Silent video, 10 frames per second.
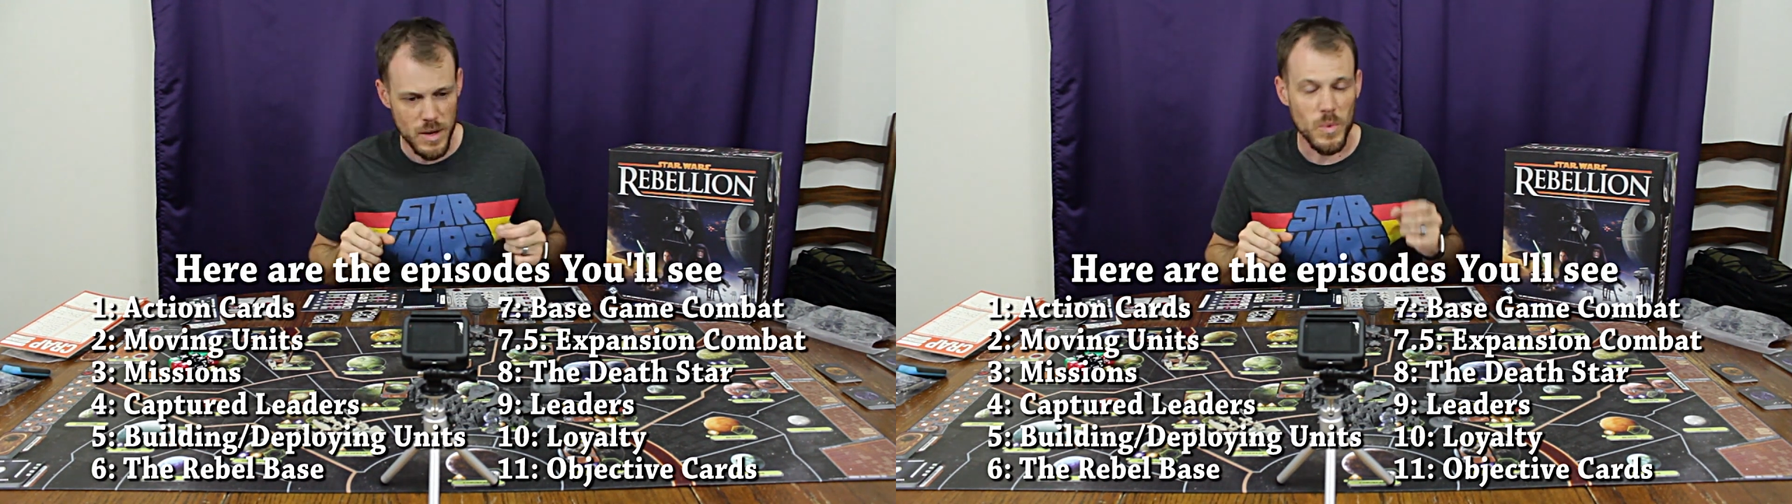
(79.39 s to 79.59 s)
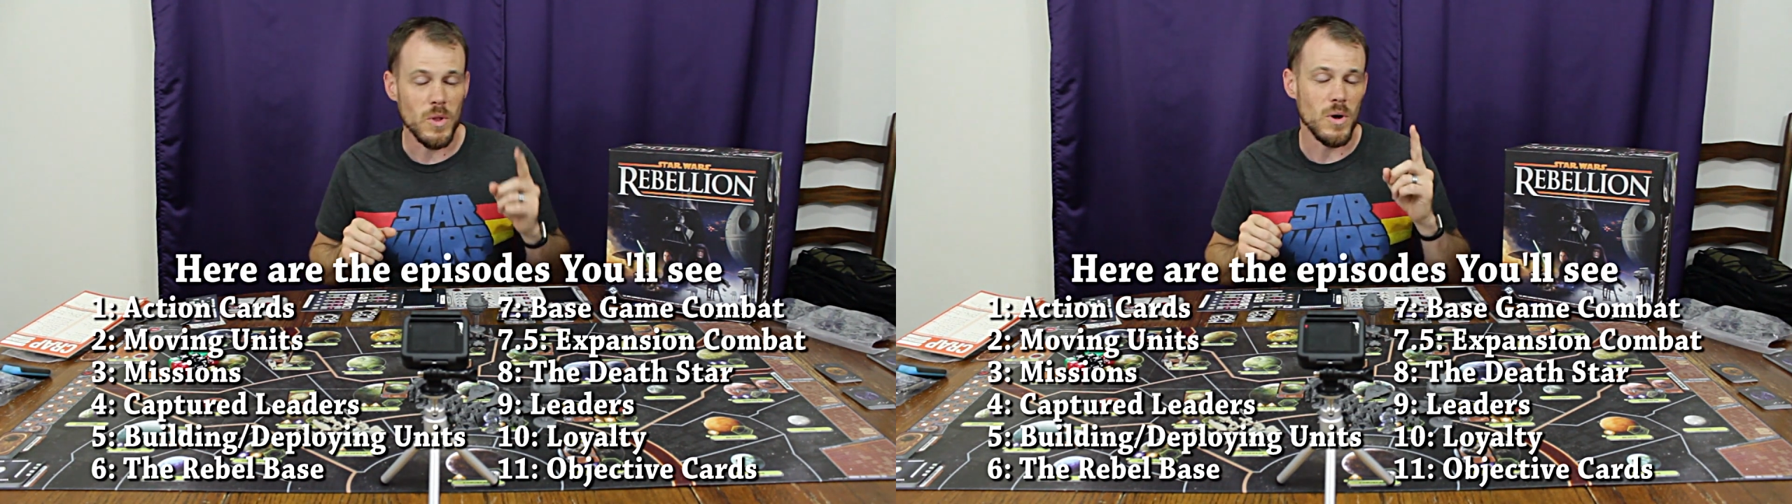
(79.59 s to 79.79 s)

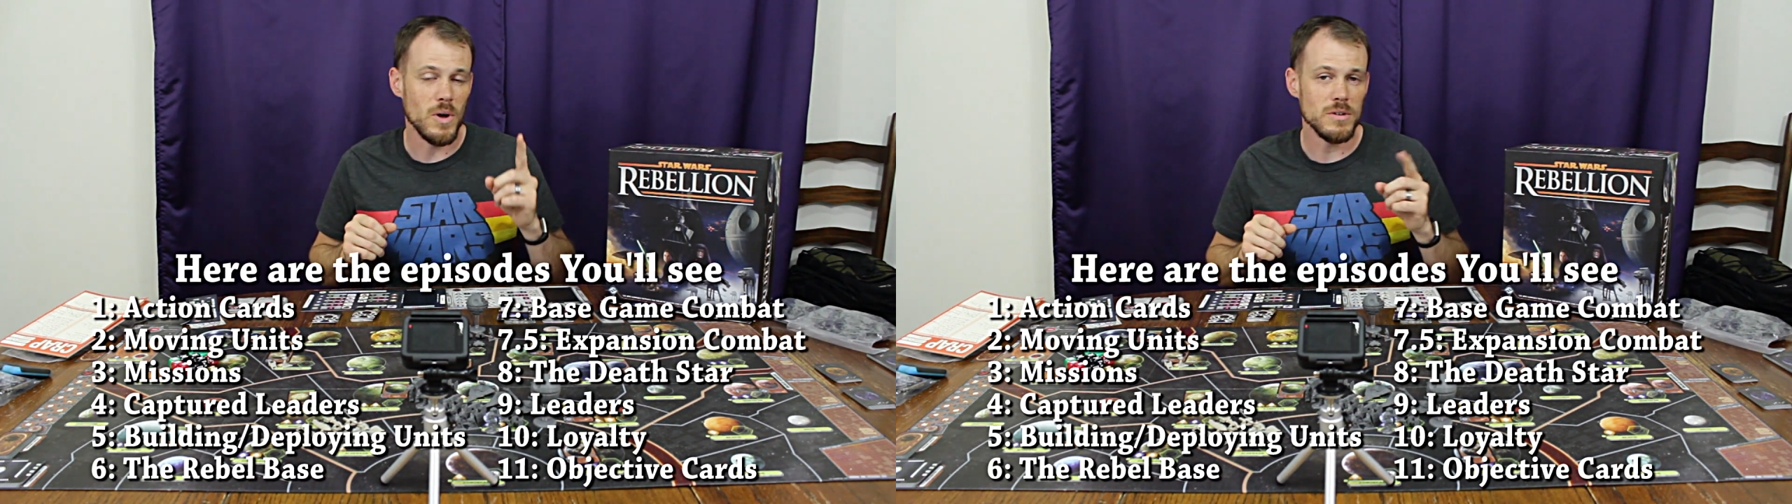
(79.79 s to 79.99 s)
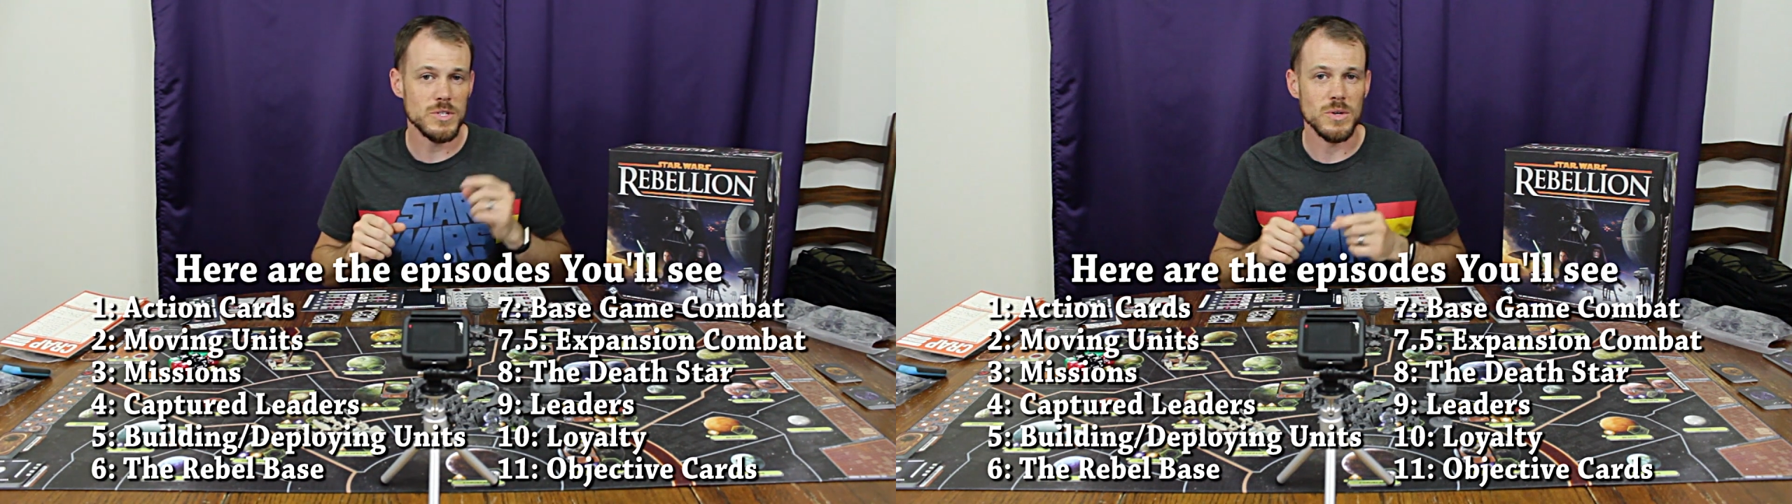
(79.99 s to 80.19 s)
We'll
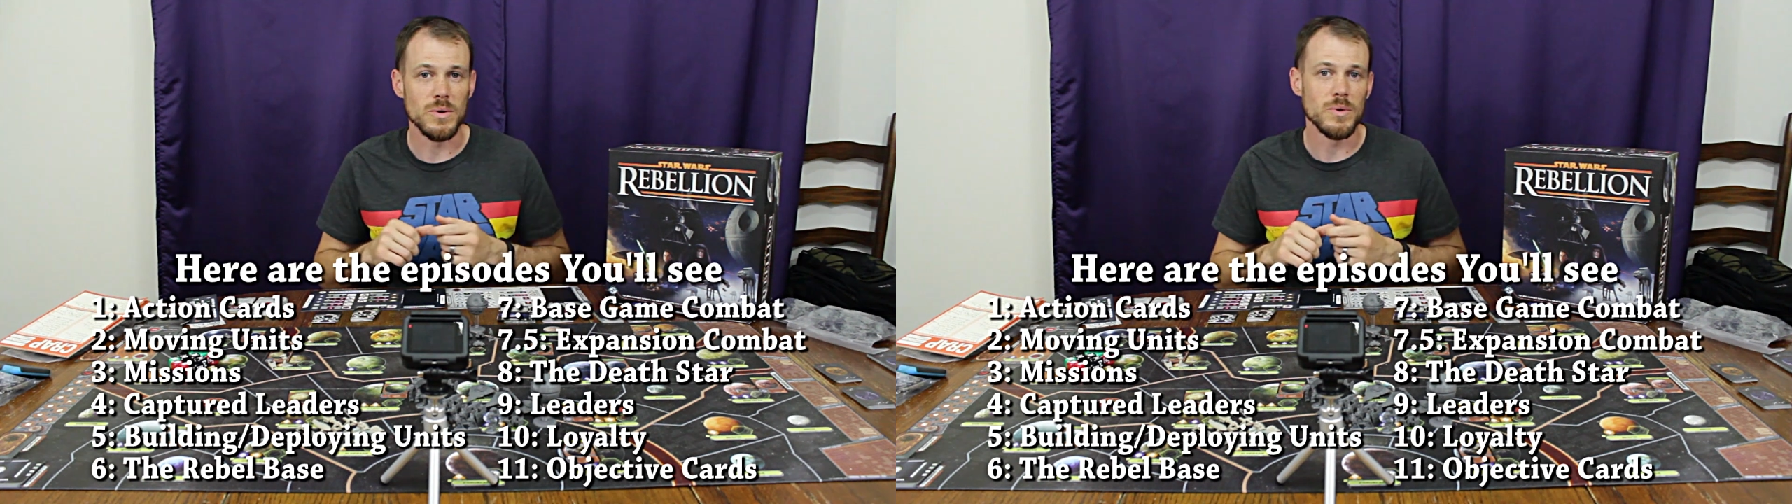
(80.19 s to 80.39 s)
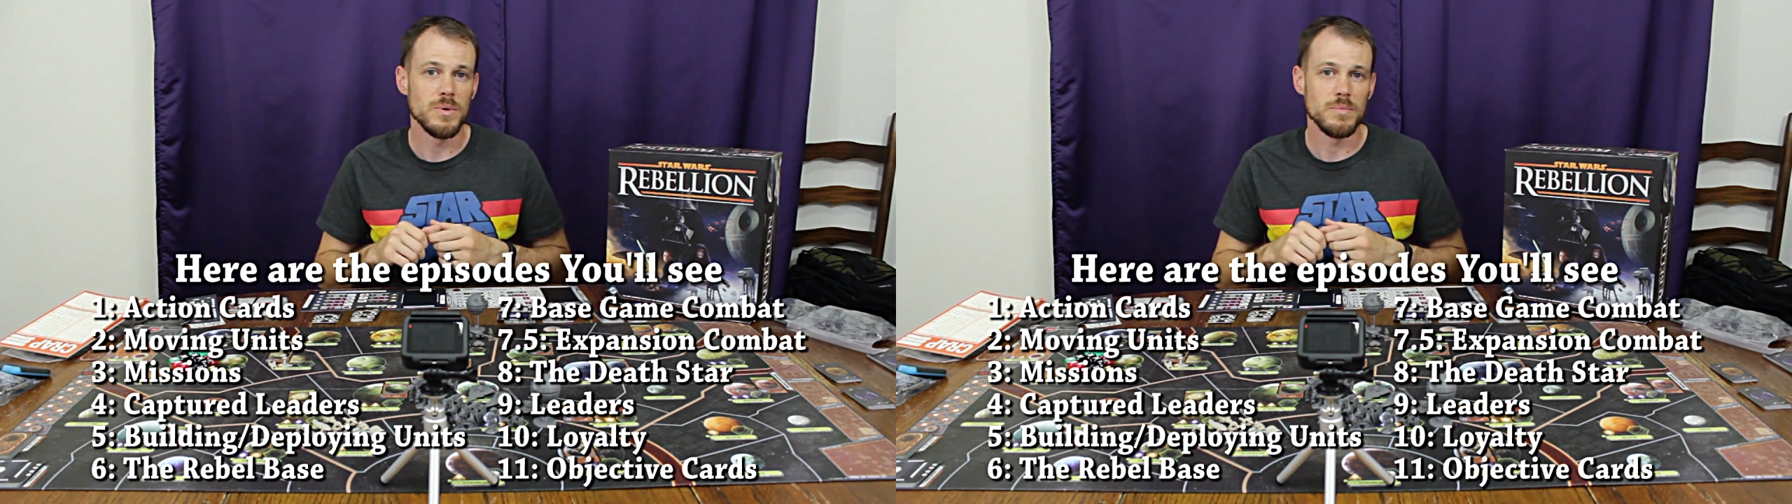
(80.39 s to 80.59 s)

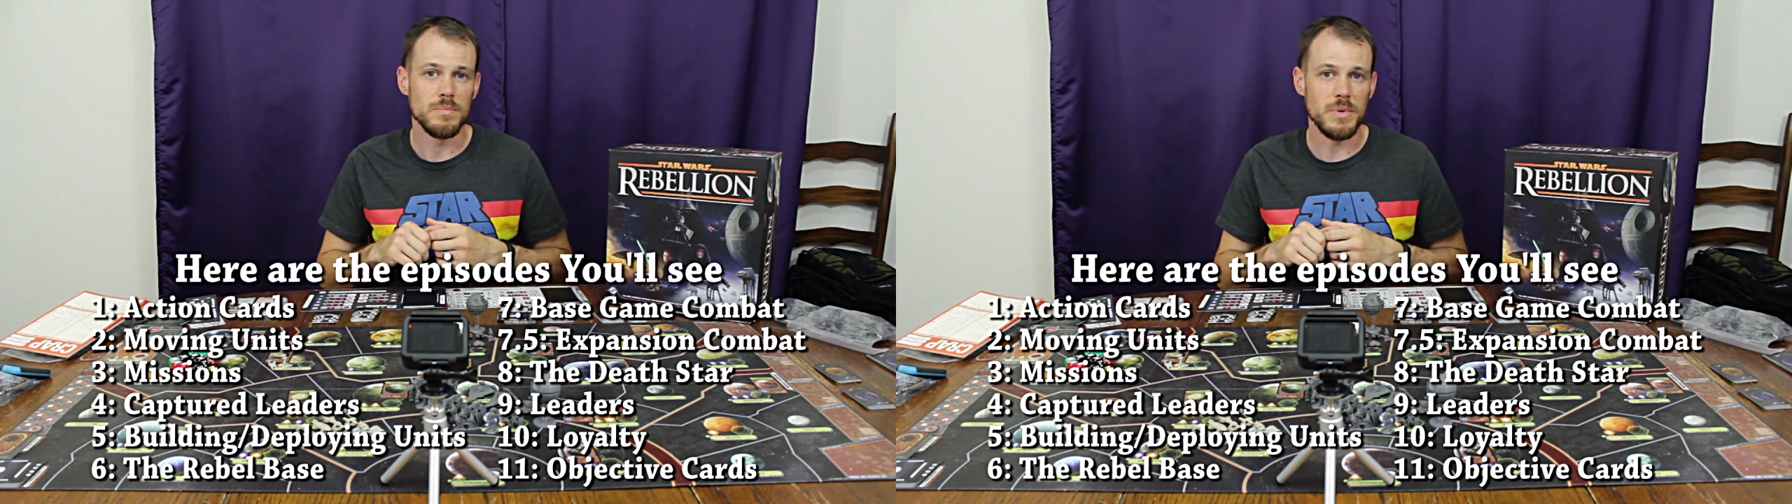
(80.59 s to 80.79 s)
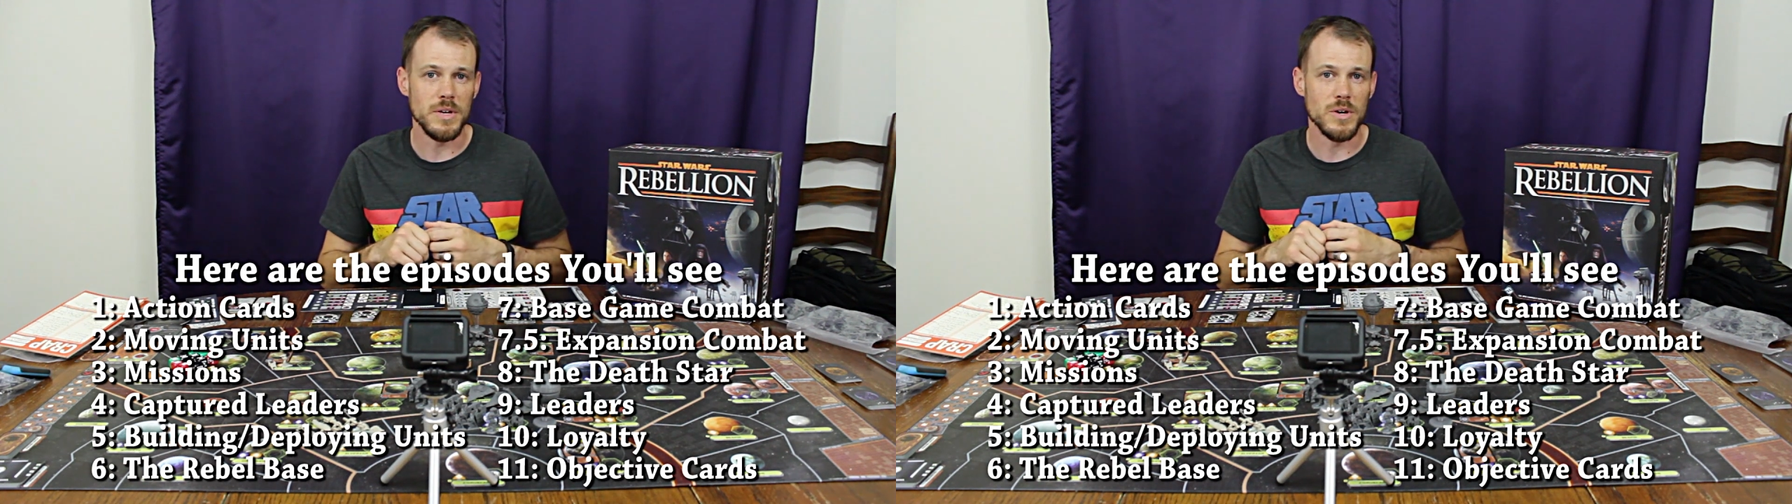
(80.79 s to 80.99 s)
also be